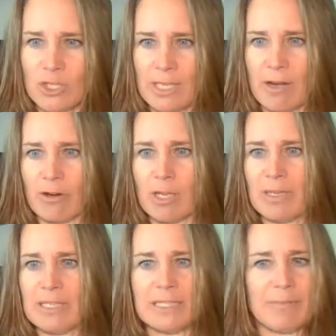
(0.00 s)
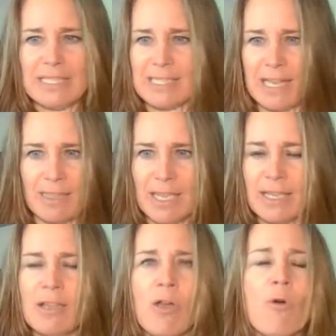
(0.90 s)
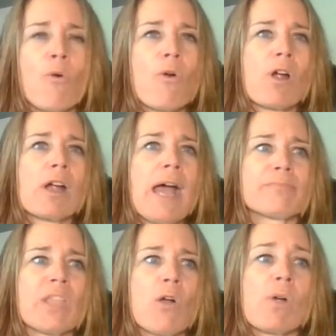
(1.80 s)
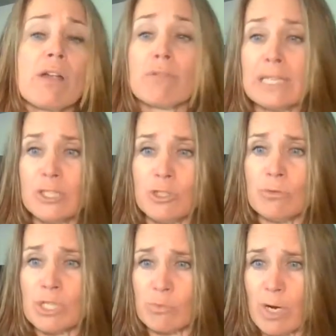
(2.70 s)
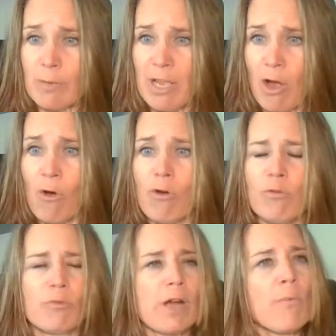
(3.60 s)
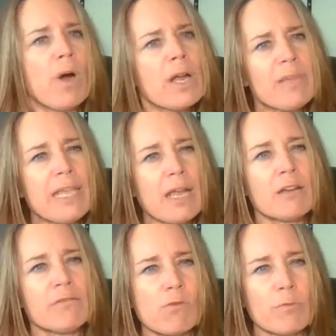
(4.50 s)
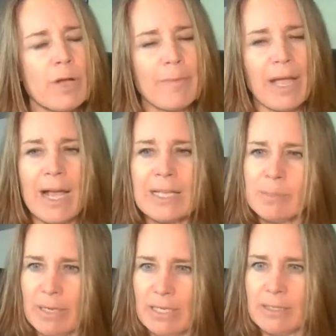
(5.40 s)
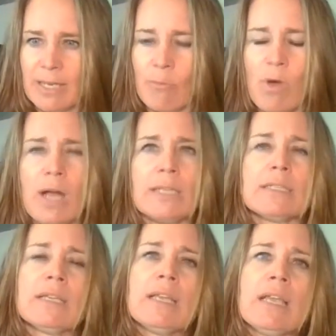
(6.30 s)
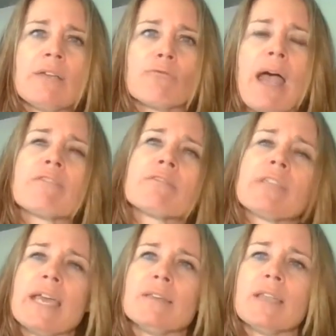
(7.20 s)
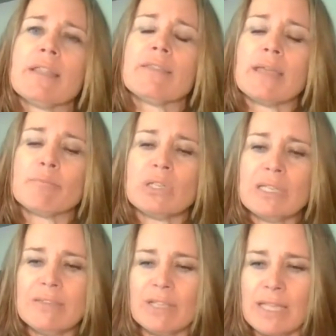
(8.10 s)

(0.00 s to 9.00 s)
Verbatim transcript: in that argument. It means nothing. Or, um, or I really do just want to be home or I want to be cared for by my husband. I want rather than, than or, you, or